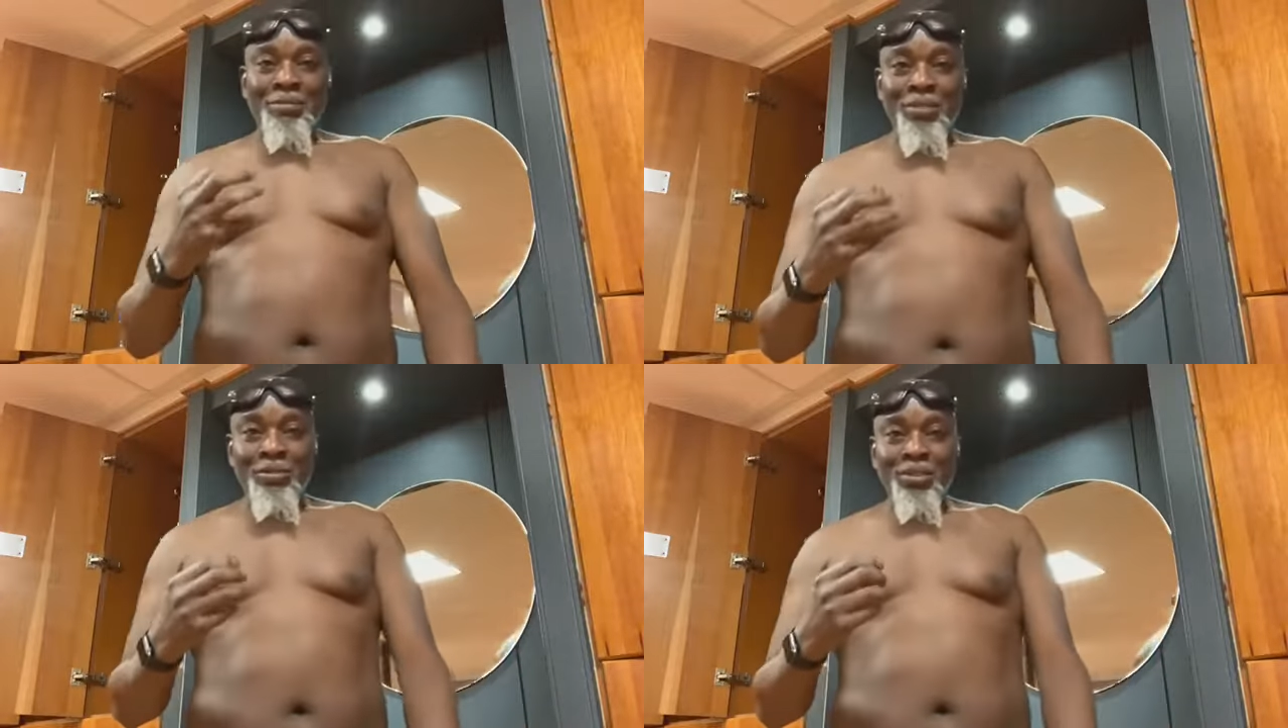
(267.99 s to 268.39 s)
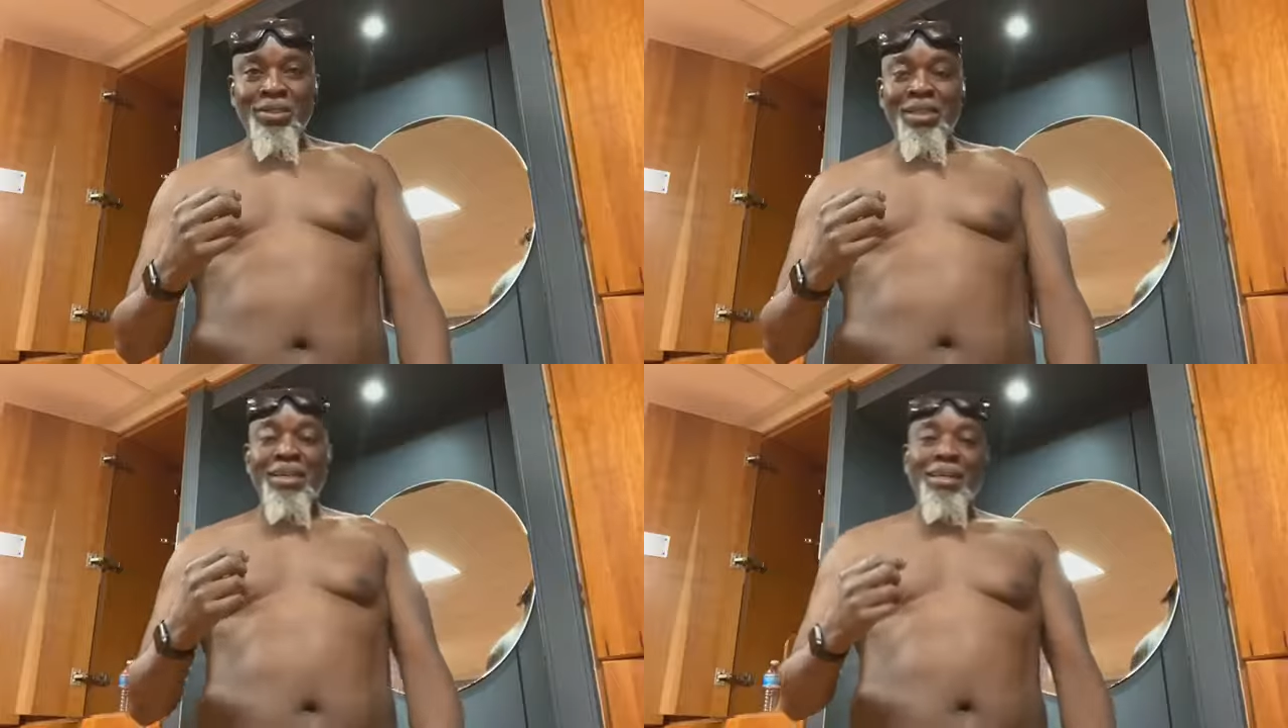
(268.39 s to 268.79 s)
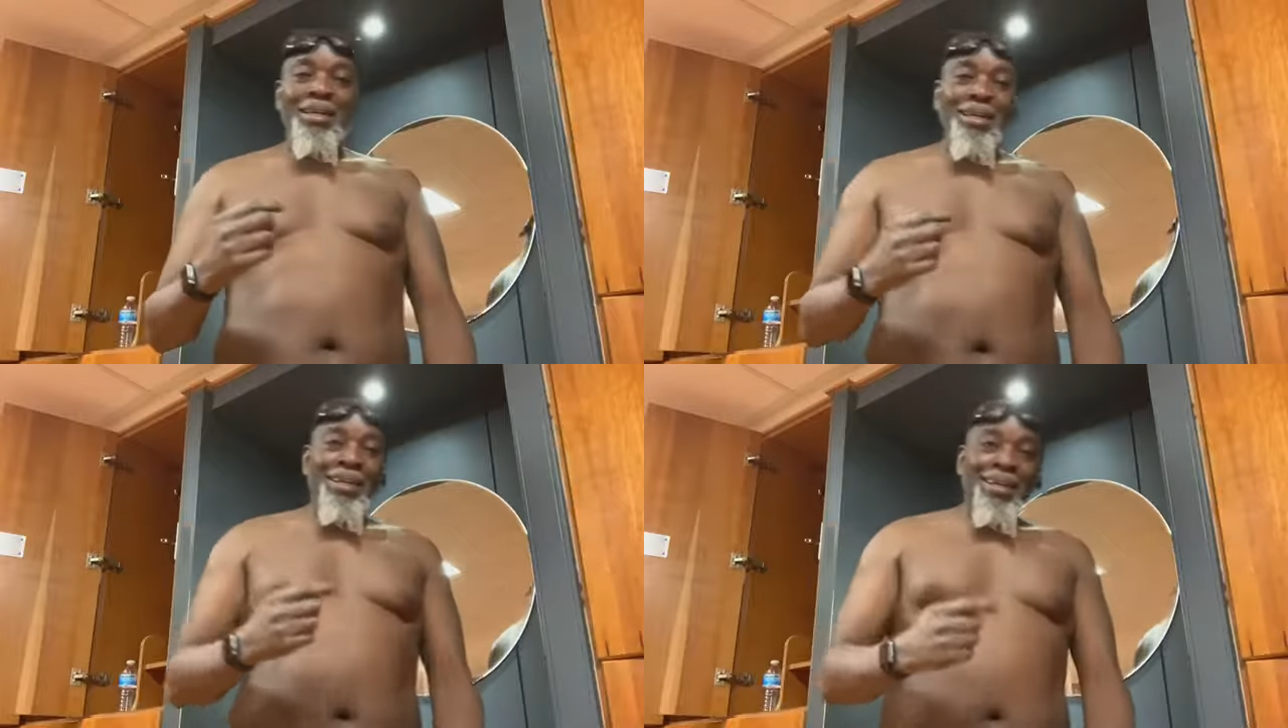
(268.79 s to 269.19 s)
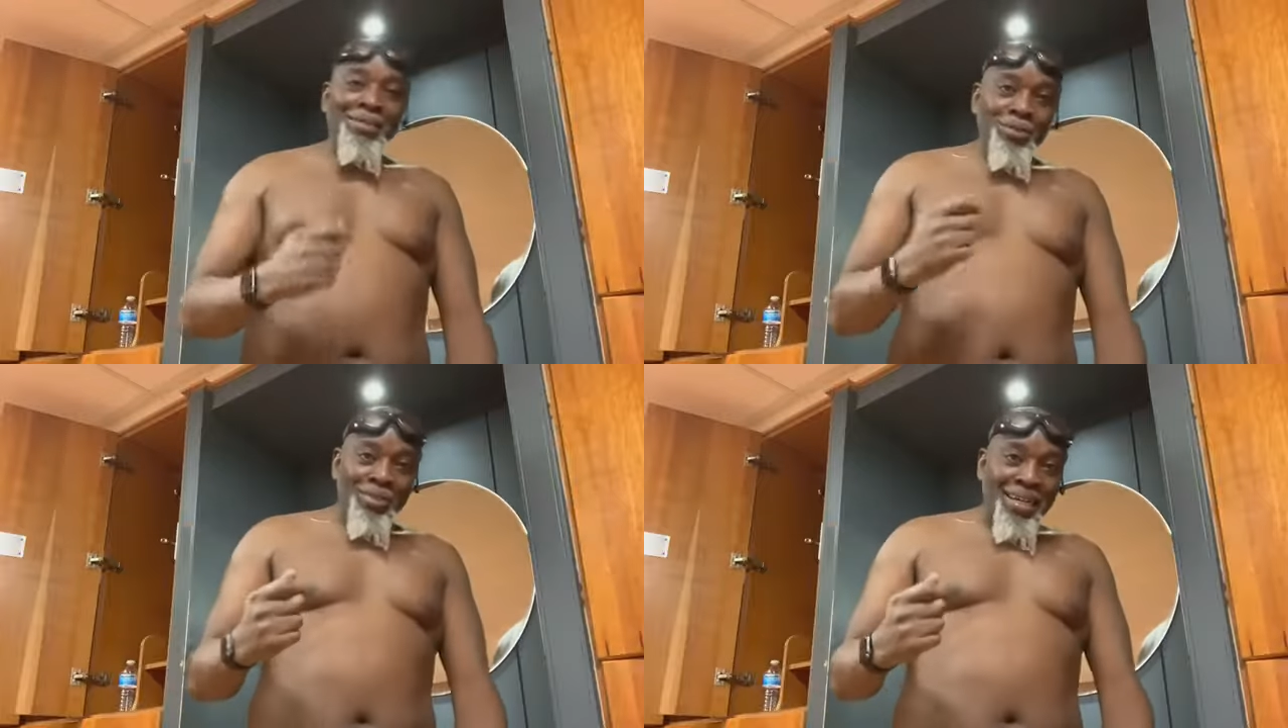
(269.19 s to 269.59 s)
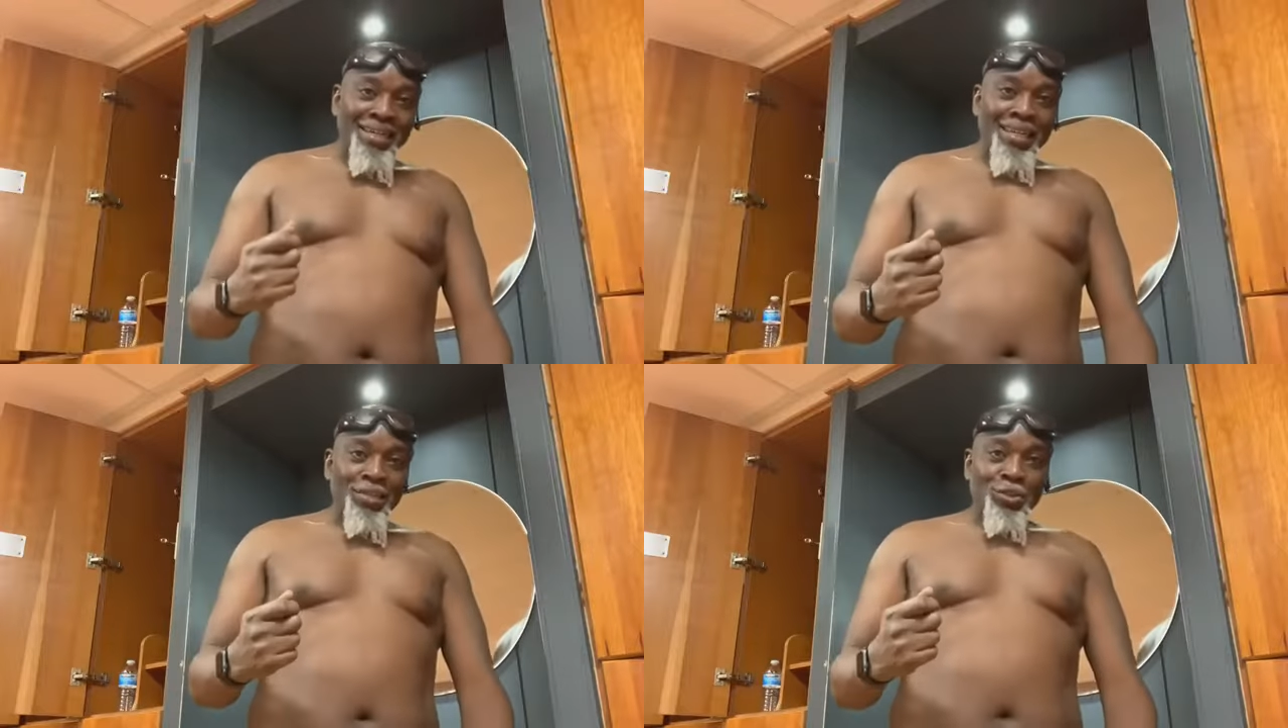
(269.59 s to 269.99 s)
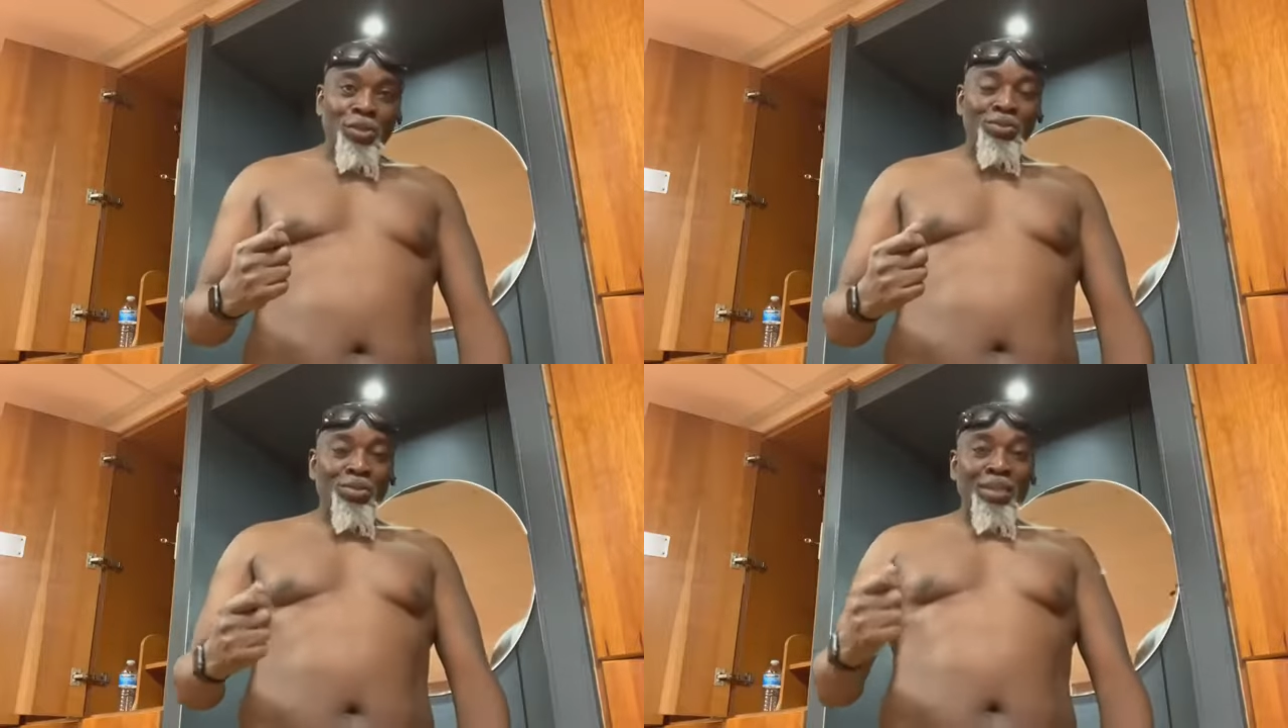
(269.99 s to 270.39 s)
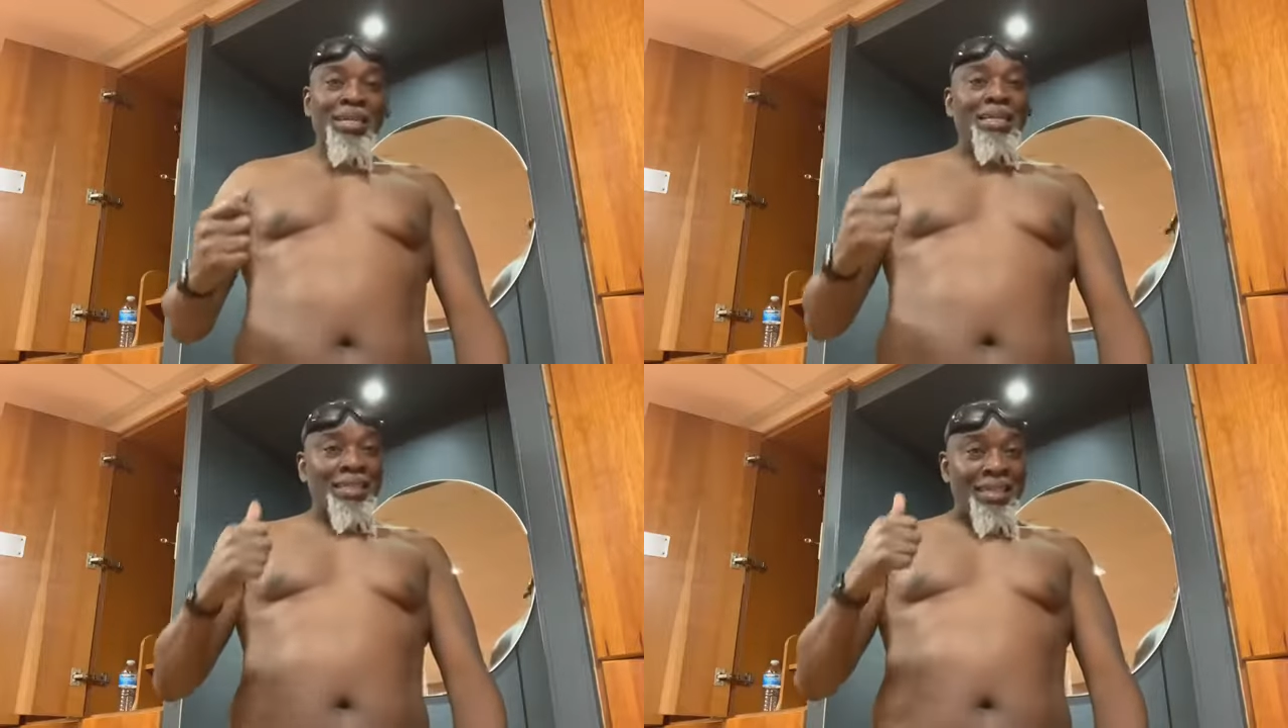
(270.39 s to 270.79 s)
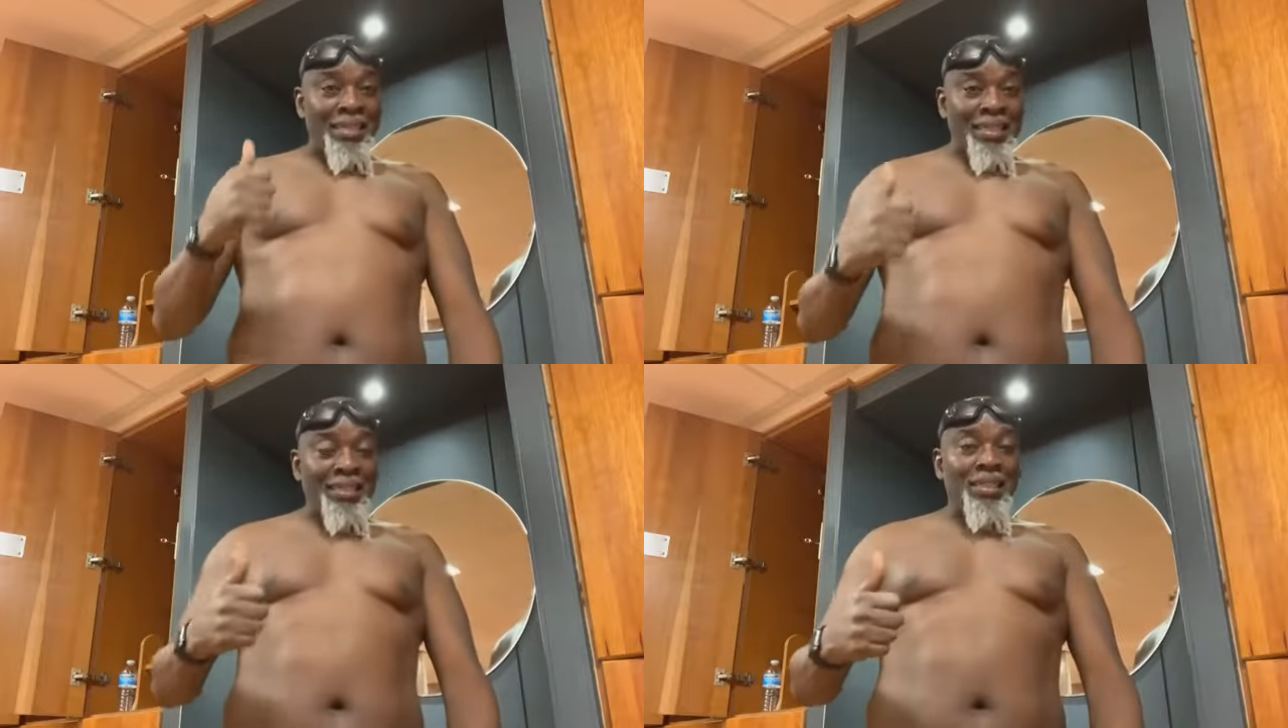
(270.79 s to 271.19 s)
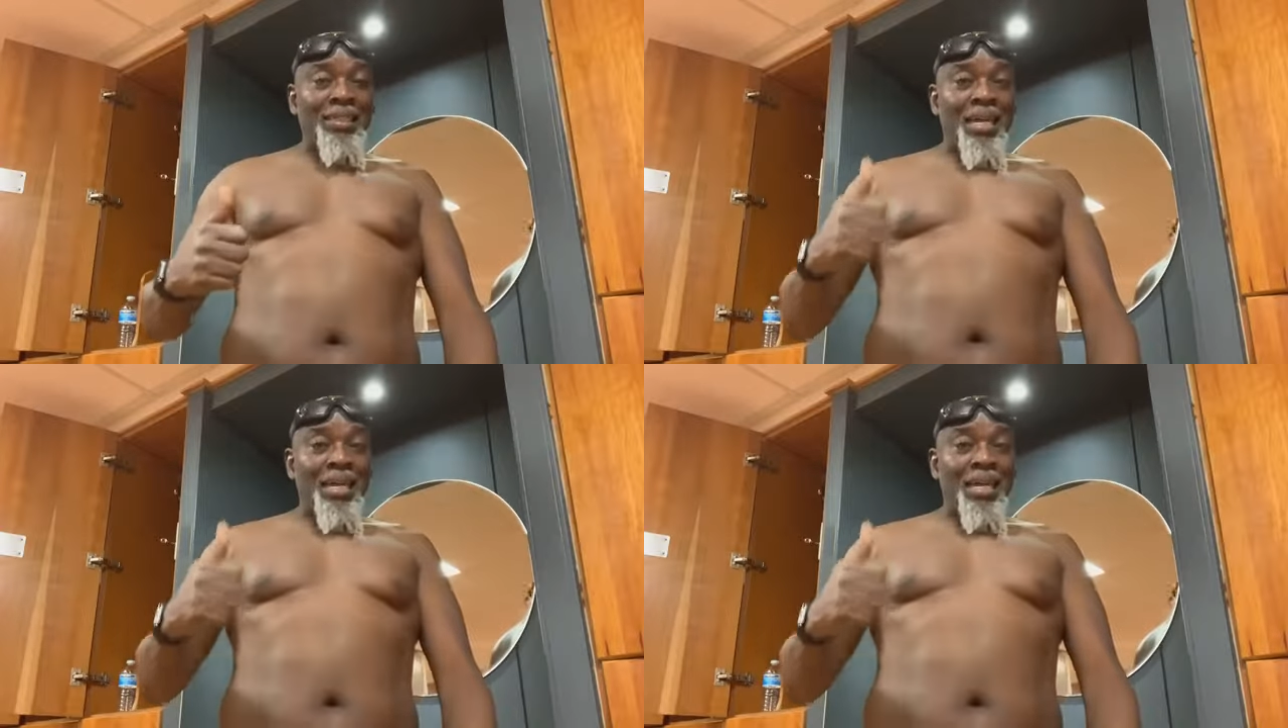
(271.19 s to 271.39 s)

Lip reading: It was, and to stand next to it to say, yes, I did.